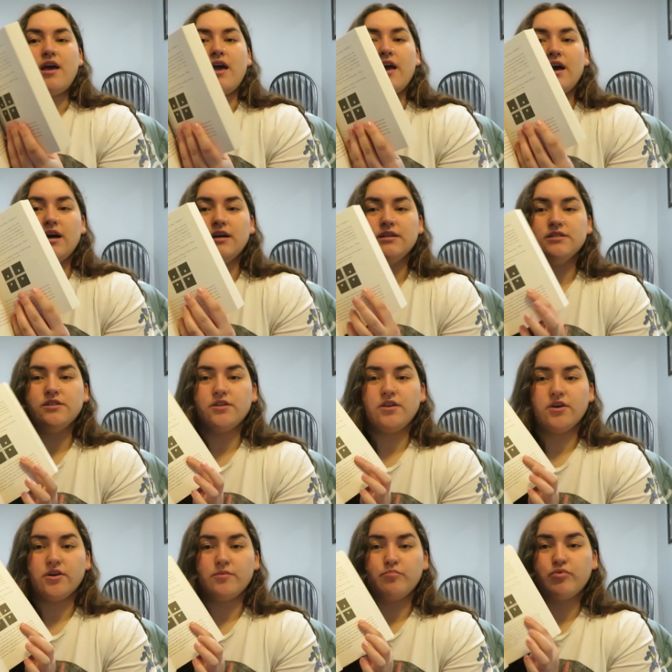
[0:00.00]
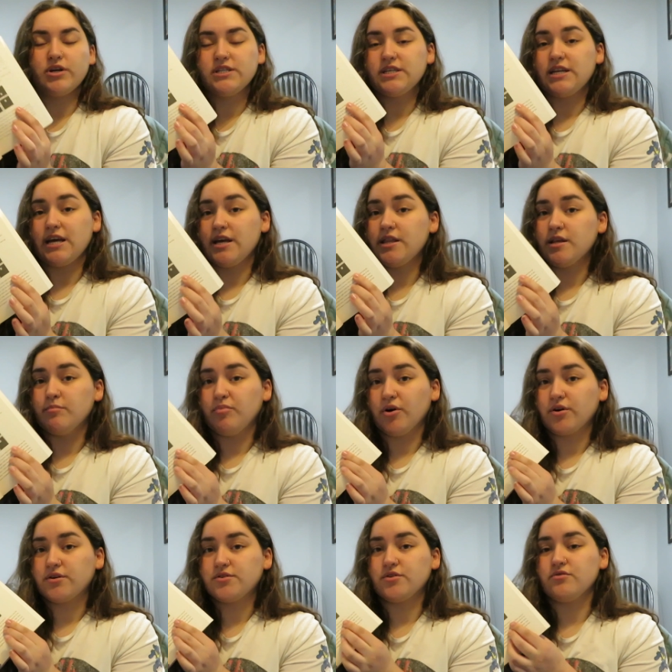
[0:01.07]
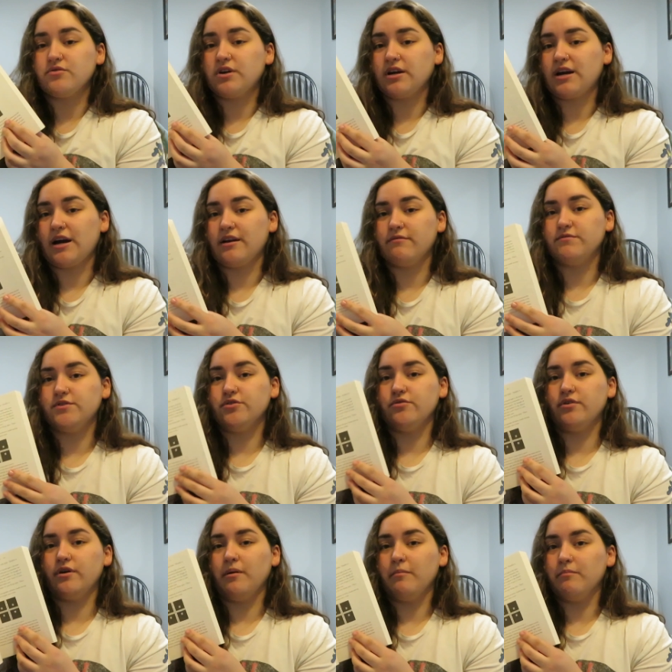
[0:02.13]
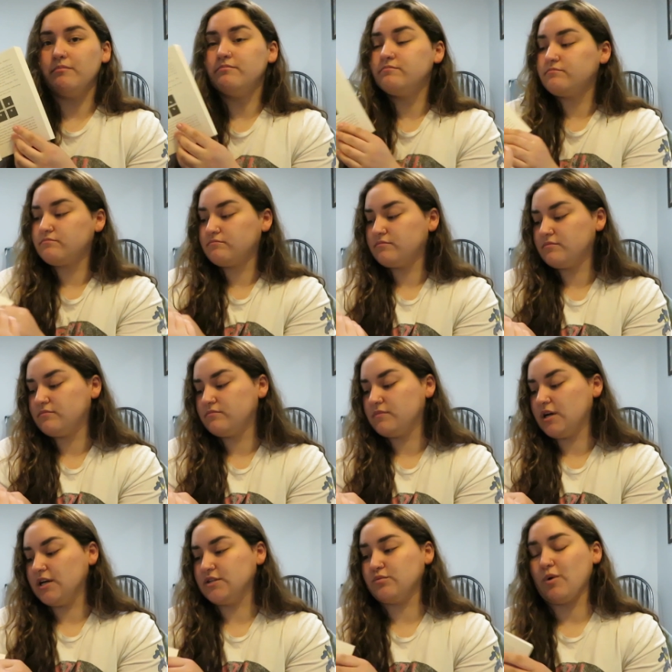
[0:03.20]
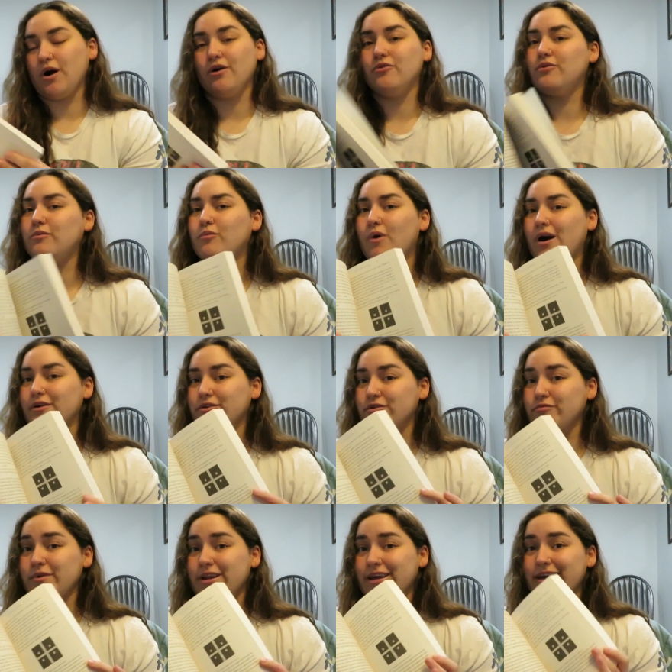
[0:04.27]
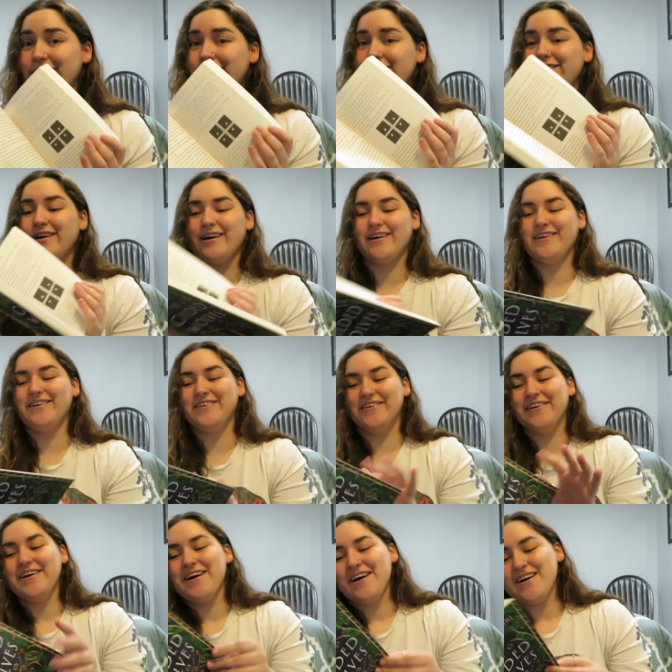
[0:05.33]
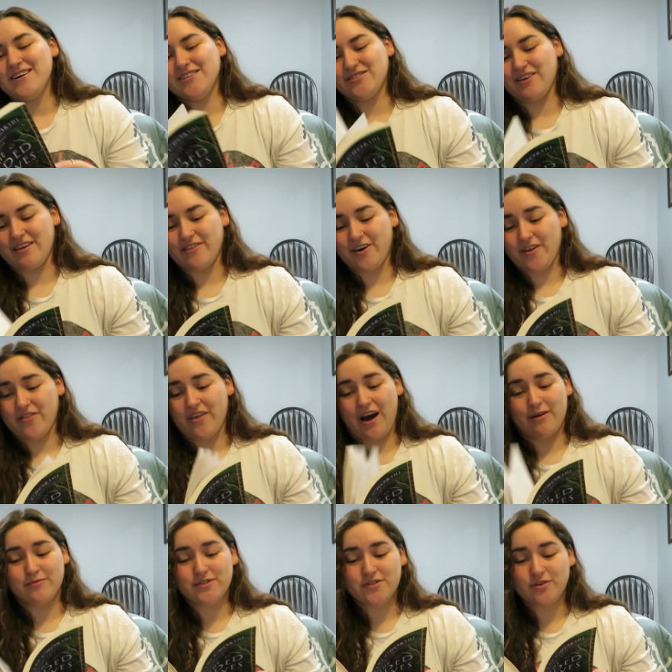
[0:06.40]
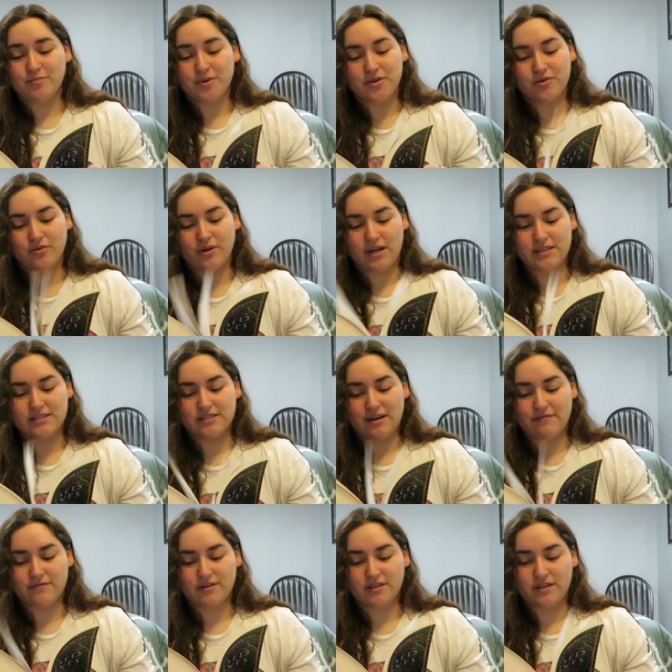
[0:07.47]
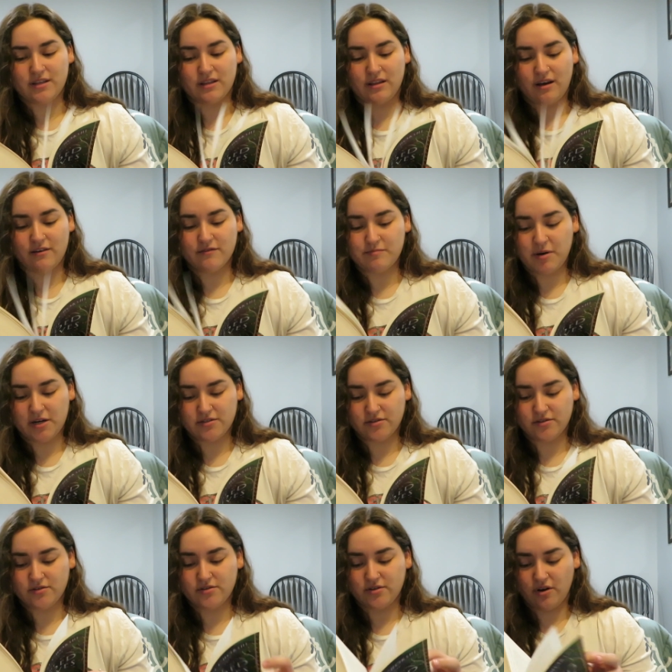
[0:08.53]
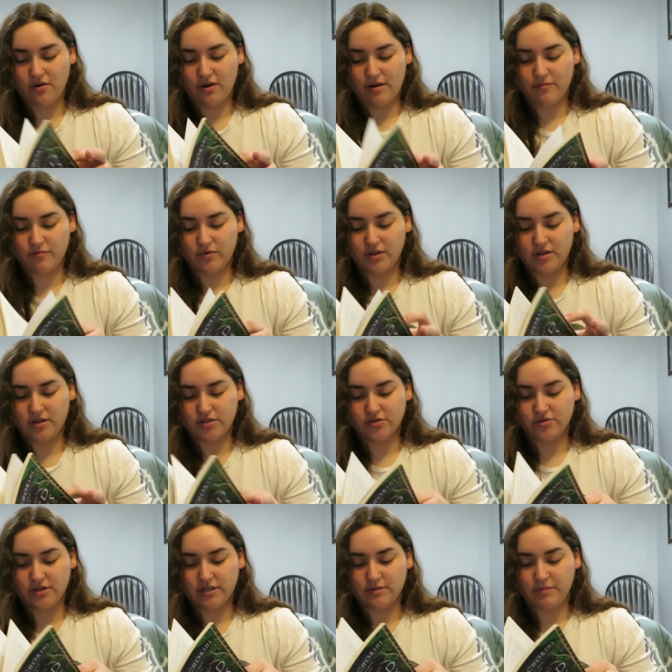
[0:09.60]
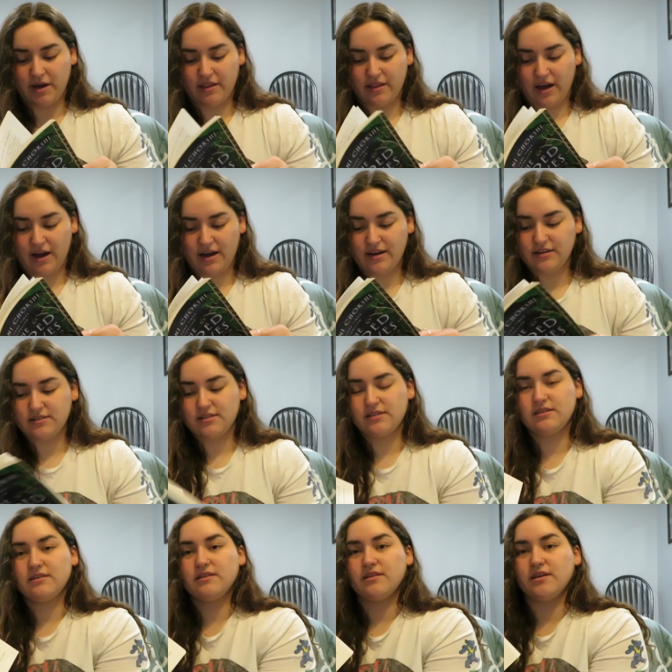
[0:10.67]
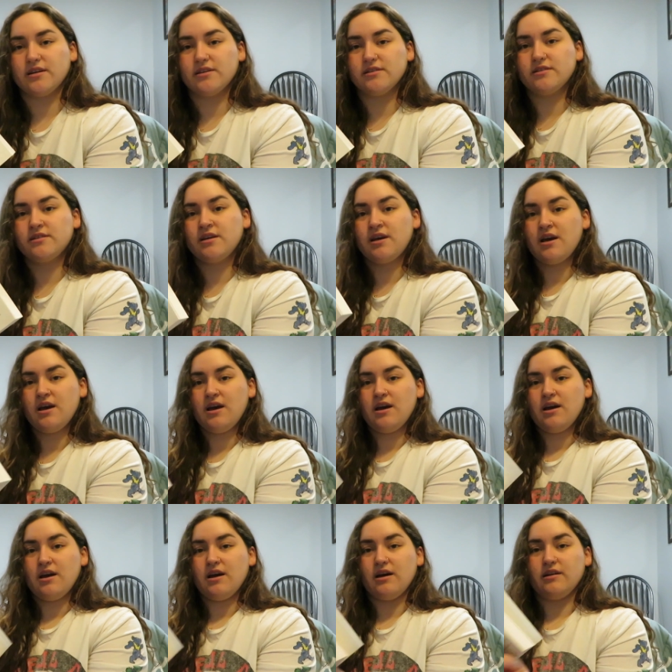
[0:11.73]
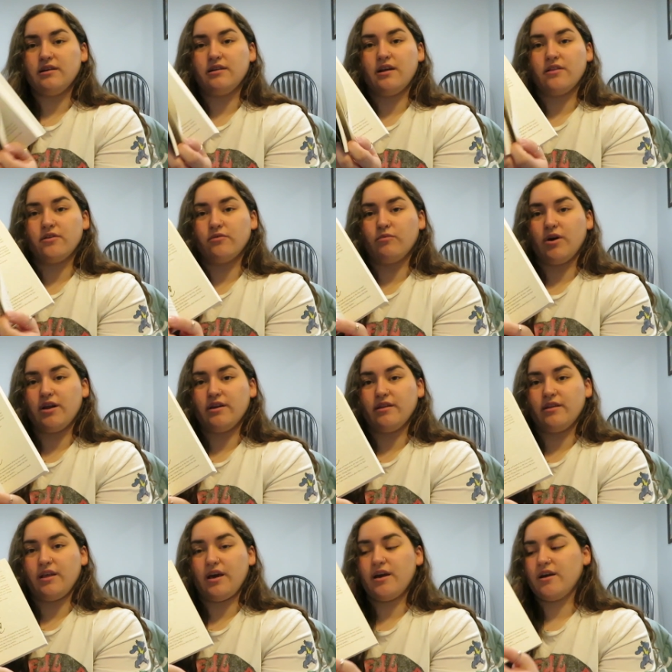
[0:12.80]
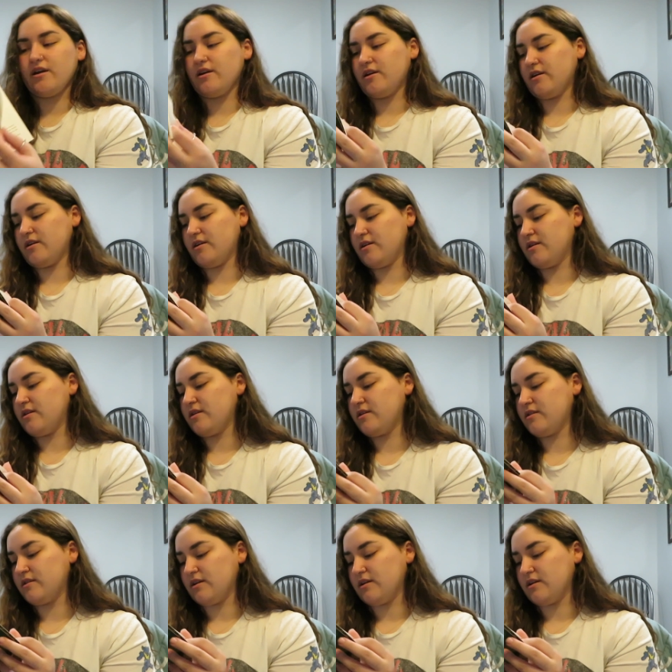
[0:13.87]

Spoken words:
and they're printed in the book so you can kind of do them as well while you're reading it. So I thought that was super cool. I definitely love puzzles, so I'm really intrigued by that. There's another one there.